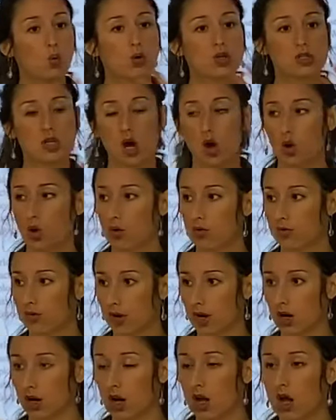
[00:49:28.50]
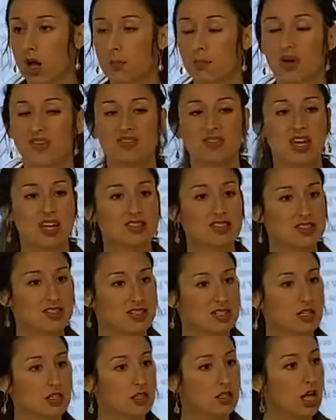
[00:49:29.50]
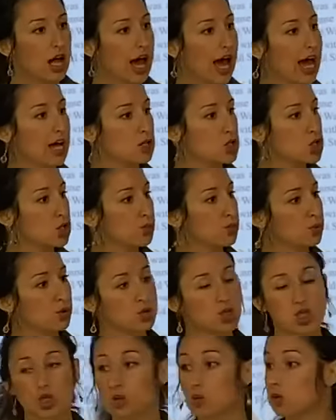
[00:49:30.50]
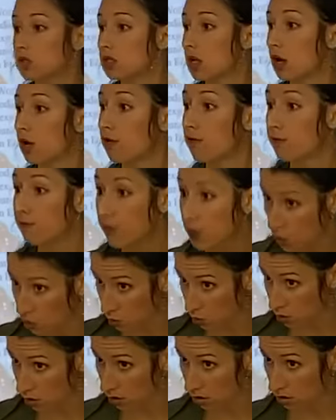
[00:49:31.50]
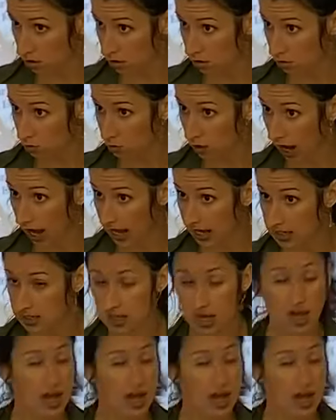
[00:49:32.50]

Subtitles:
was over, but they still had to produce food, right?